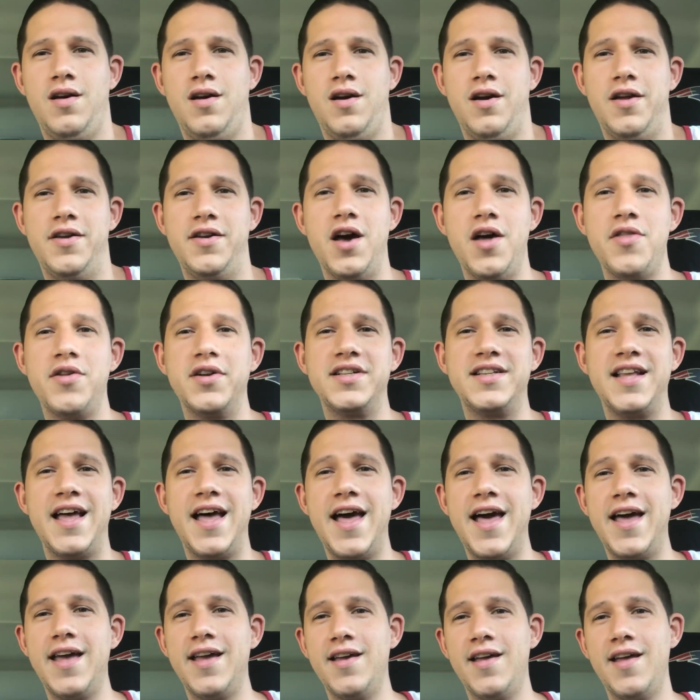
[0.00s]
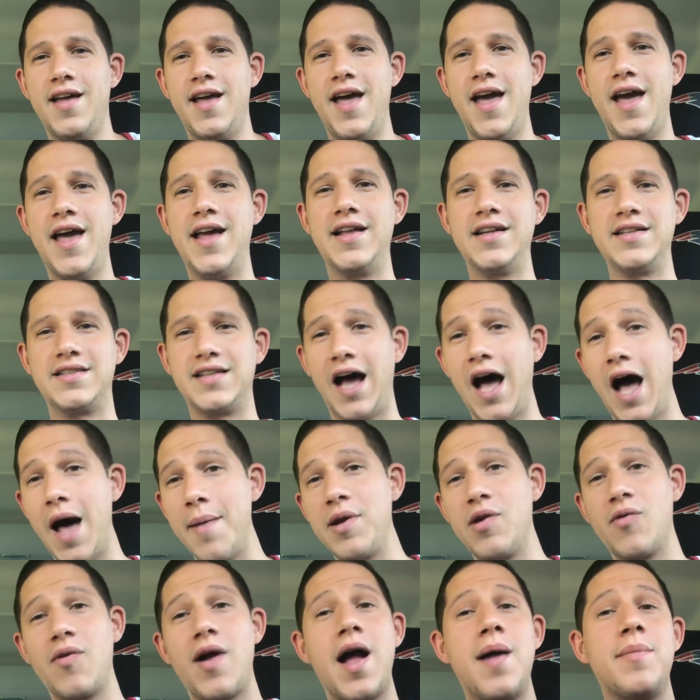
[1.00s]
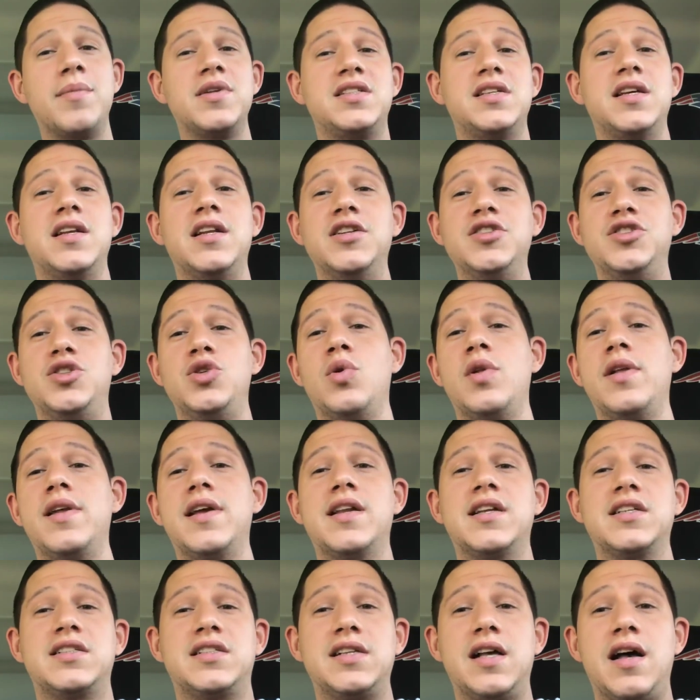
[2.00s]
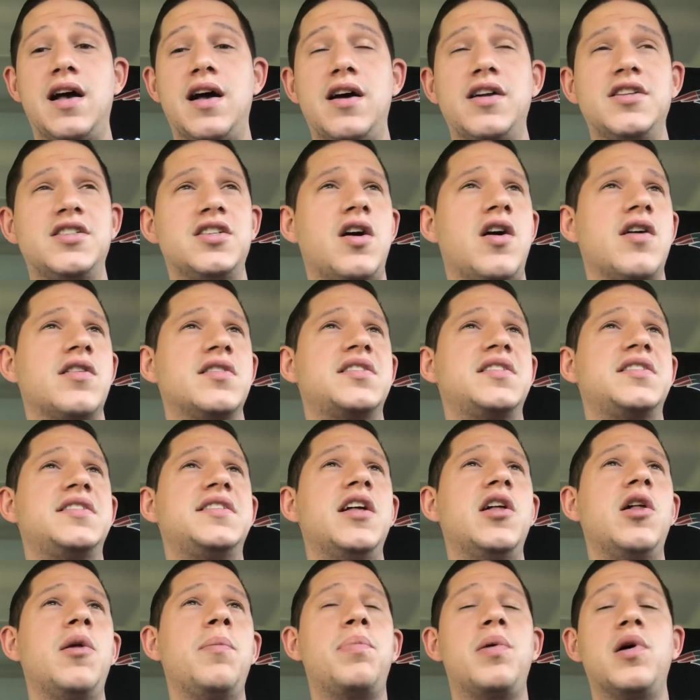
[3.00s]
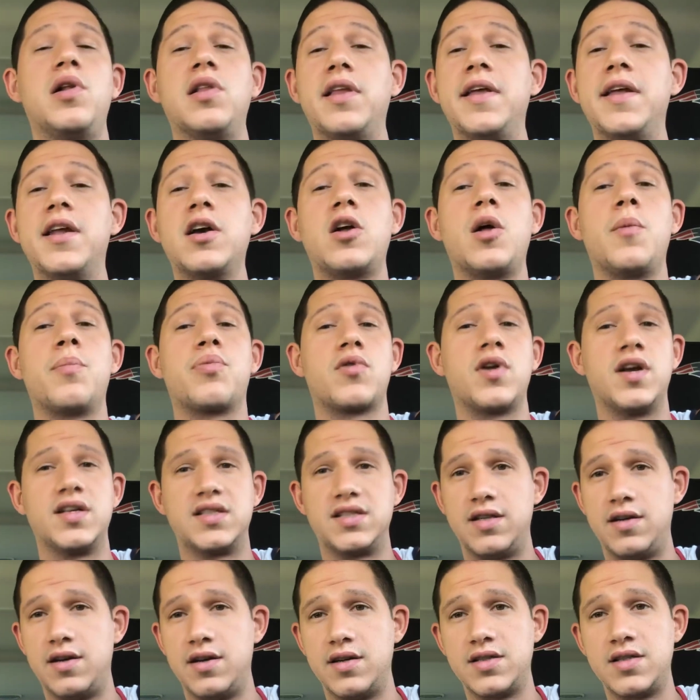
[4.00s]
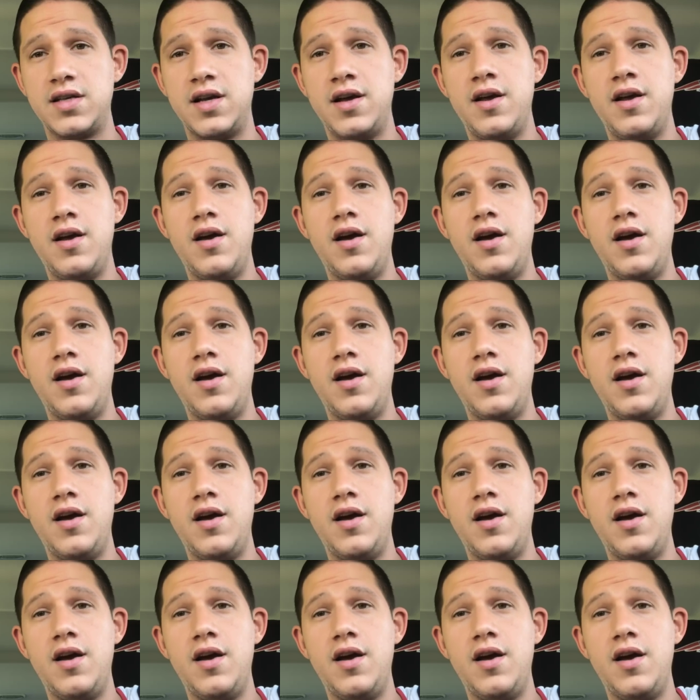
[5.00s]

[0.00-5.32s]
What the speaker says: Another day, and Tommy Robinson and Julian Assange are still political prisoners